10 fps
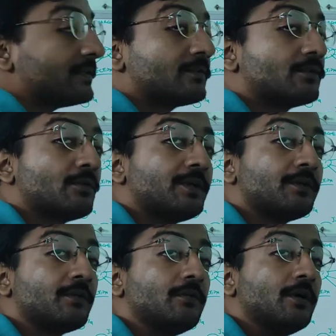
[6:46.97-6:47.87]
is showing
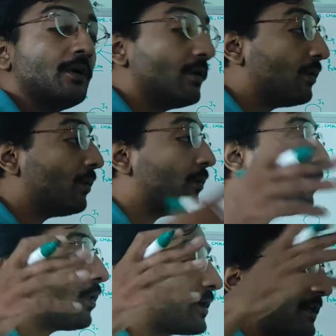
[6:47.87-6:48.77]
you
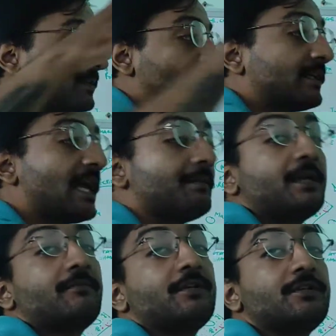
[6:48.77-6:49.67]
what is the time
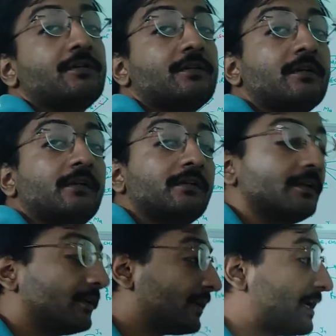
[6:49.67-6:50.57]
at which
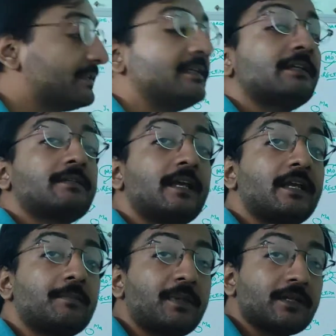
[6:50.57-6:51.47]
the rising is
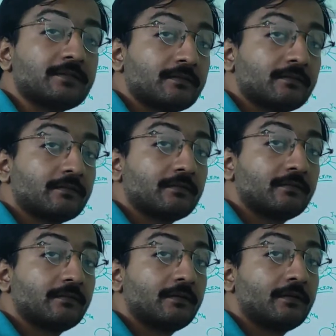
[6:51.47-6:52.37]
taking place.
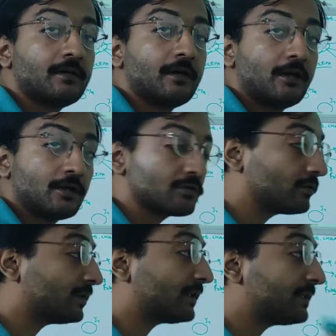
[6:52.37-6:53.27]
So
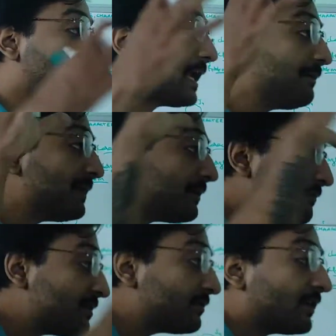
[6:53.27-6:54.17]
the time at
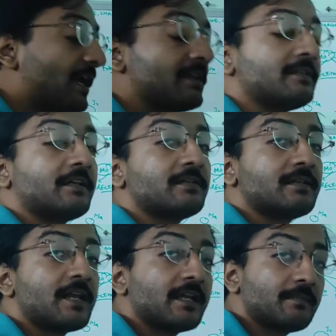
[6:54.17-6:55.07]
which the rising is
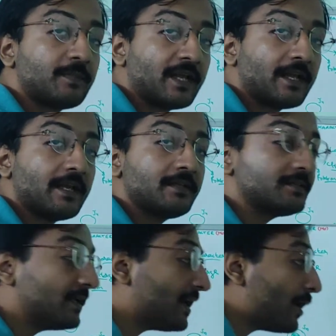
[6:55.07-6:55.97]
taking
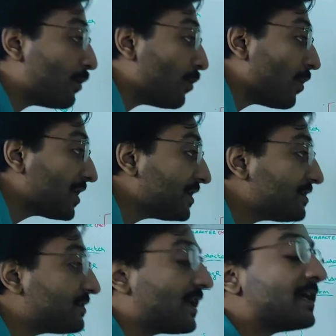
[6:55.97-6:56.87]
place and what
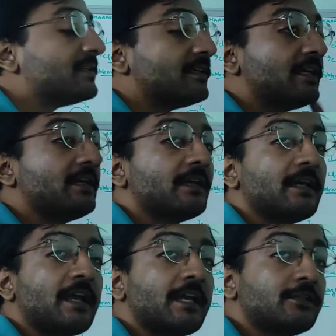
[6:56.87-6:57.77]
is rising
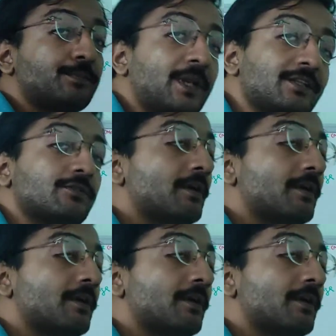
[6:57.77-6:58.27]
explains you